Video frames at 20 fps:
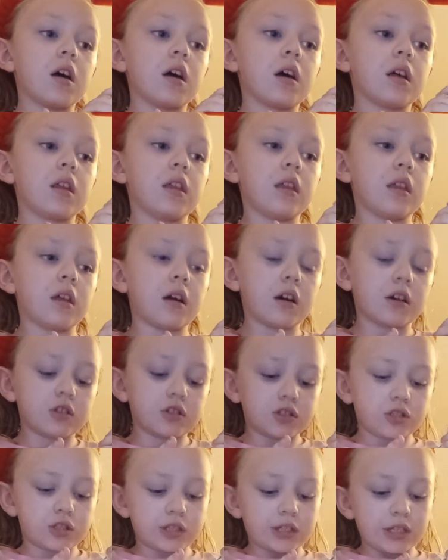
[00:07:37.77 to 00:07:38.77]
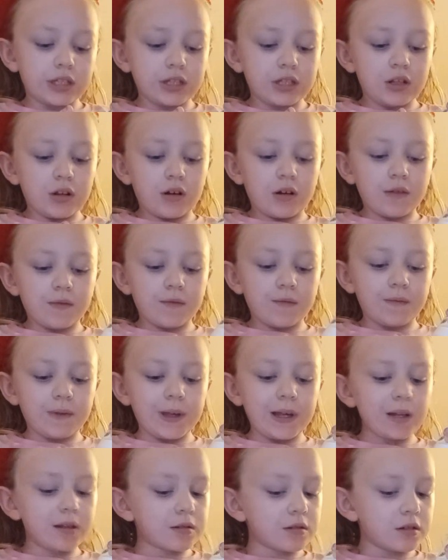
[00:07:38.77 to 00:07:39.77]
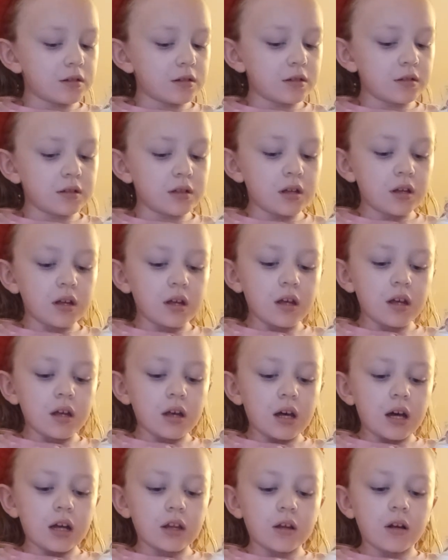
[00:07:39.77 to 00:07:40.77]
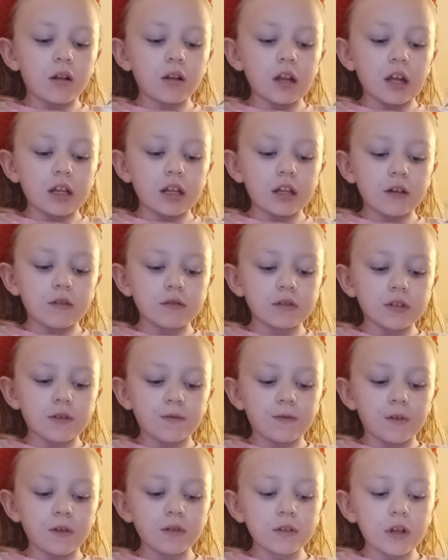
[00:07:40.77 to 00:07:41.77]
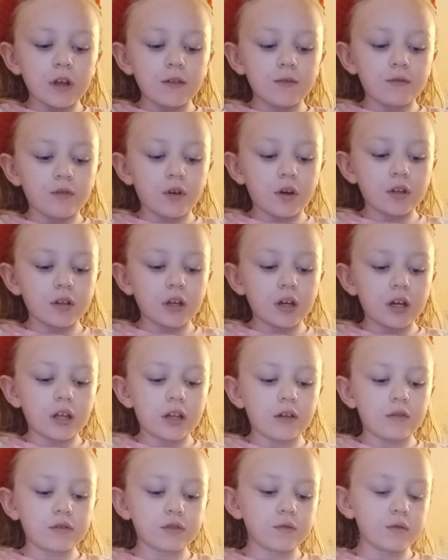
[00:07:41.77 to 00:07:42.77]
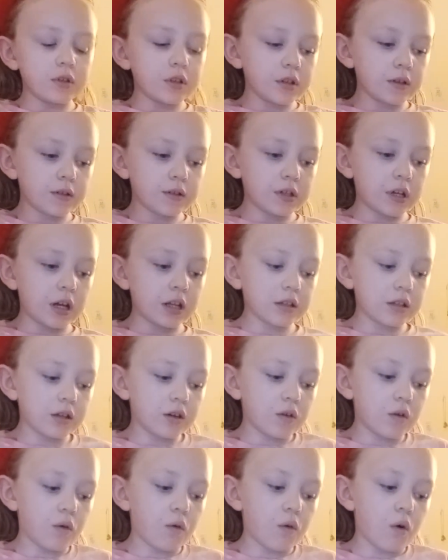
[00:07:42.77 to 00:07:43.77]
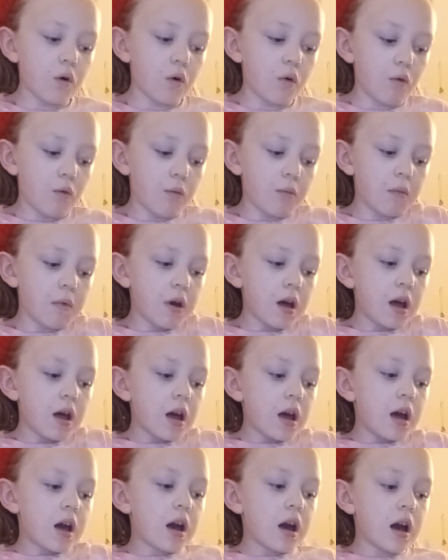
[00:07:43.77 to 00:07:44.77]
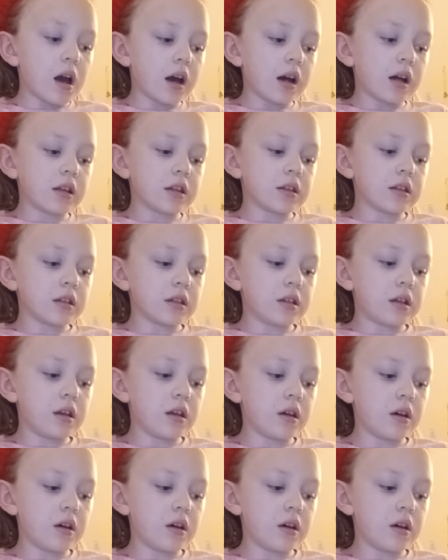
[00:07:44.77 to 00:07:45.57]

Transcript: and I just did not feel good at all. And it was a fun day Friday, and I was really sad to go home. And